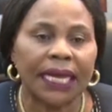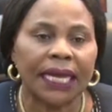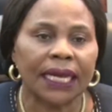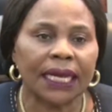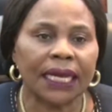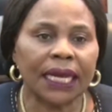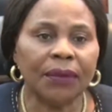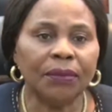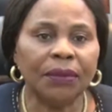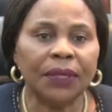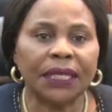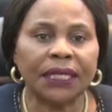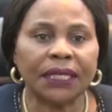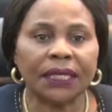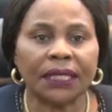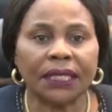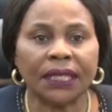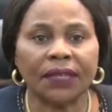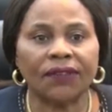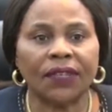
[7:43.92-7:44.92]
Cabinet
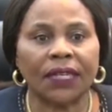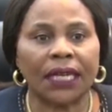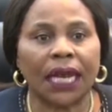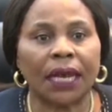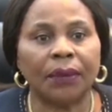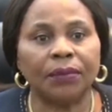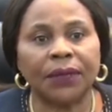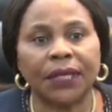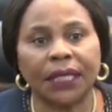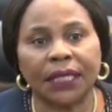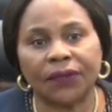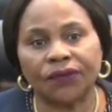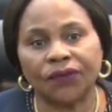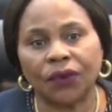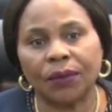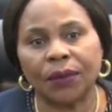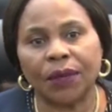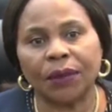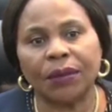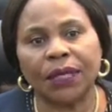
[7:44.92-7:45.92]
received an update from
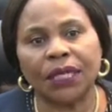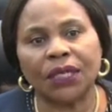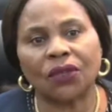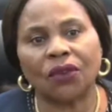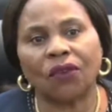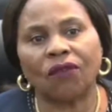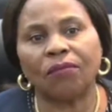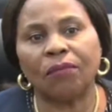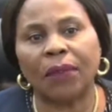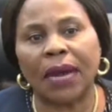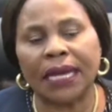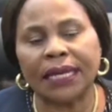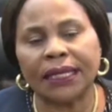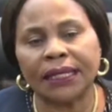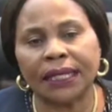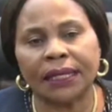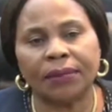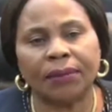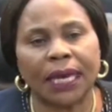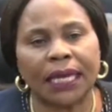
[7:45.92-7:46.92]
the Minister of Mines
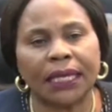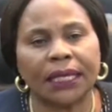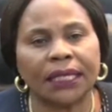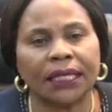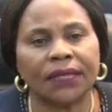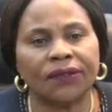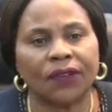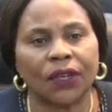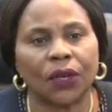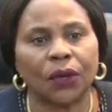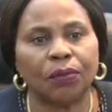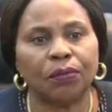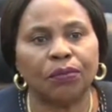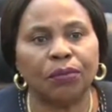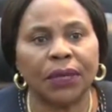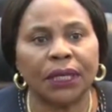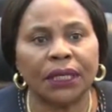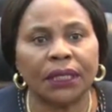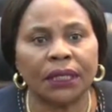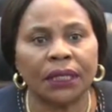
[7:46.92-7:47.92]
and Mining
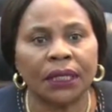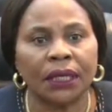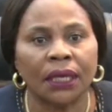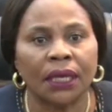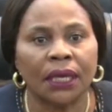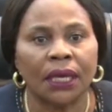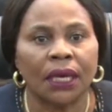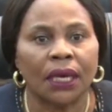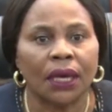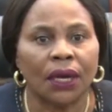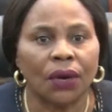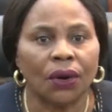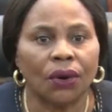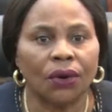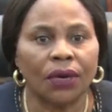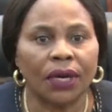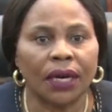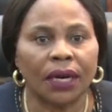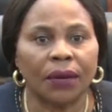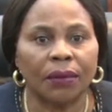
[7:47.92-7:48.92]
Development,
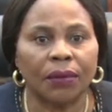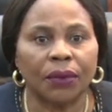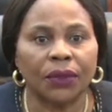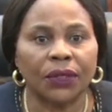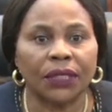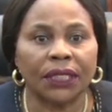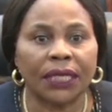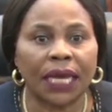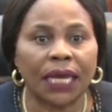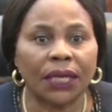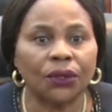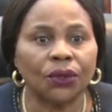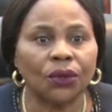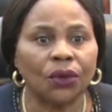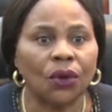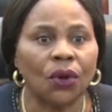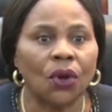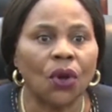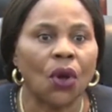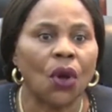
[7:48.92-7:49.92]
Honourable Chitando,
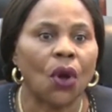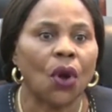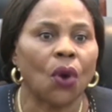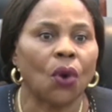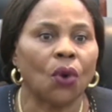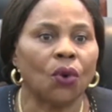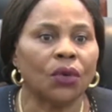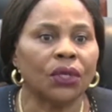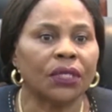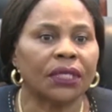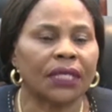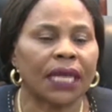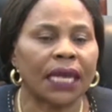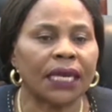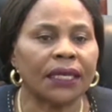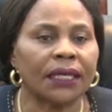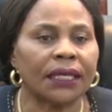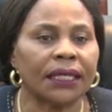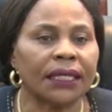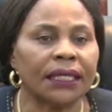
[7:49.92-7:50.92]
on
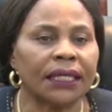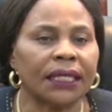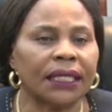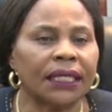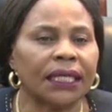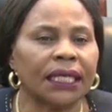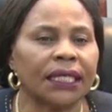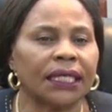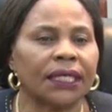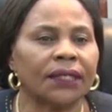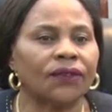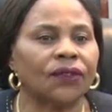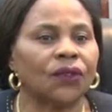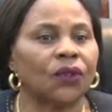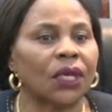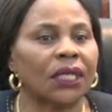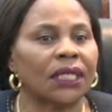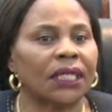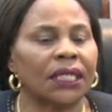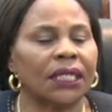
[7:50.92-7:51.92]
sundry initiatives to
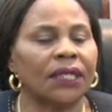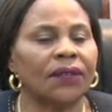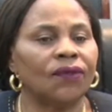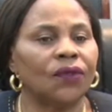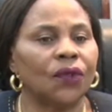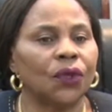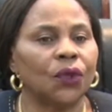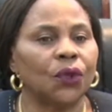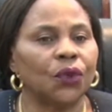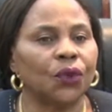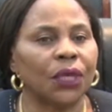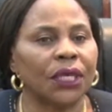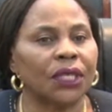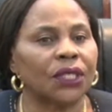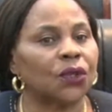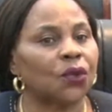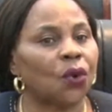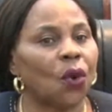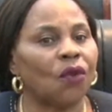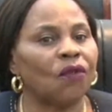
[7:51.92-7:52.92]
achieve the US
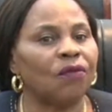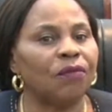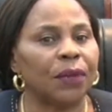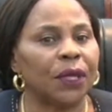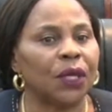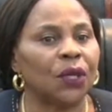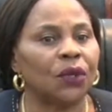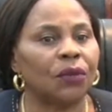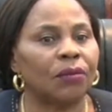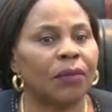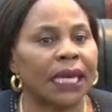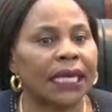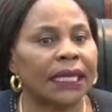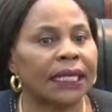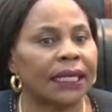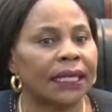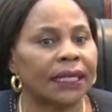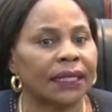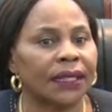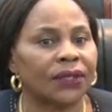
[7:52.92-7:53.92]
$12 billion mining
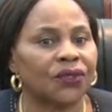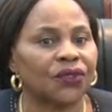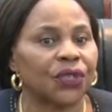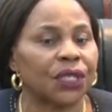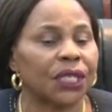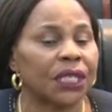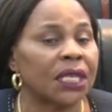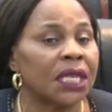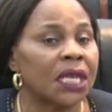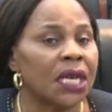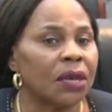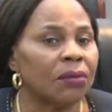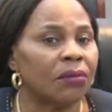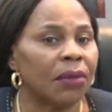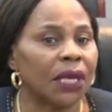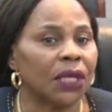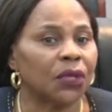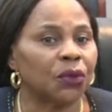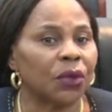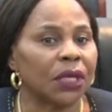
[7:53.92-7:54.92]
industry by
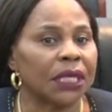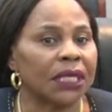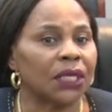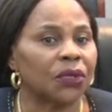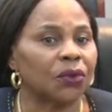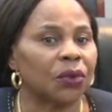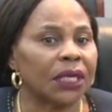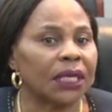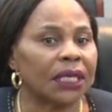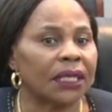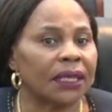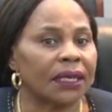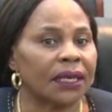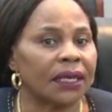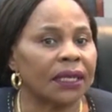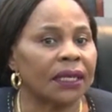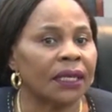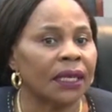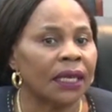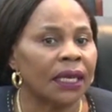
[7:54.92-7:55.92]

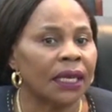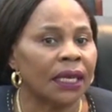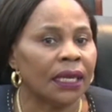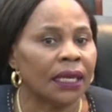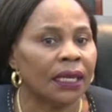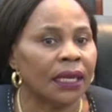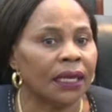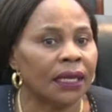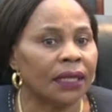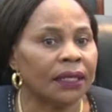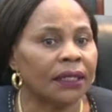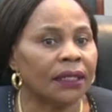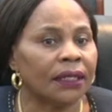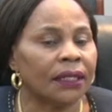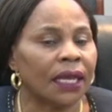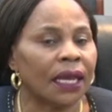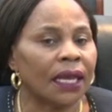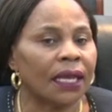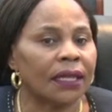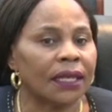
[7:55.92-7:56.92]
2023, and
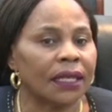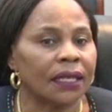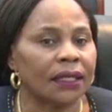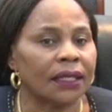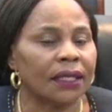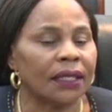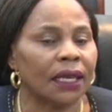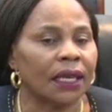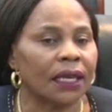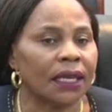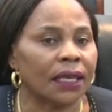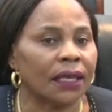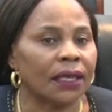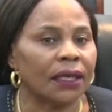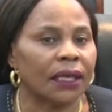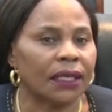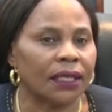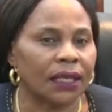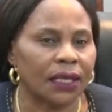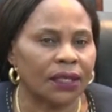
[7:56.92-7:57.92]
this is
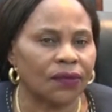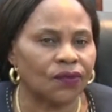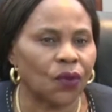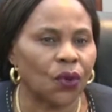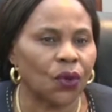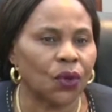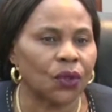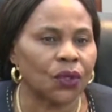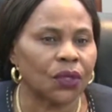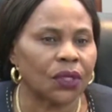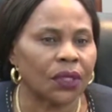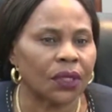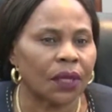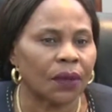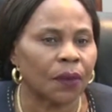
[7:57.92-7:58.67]
as follows.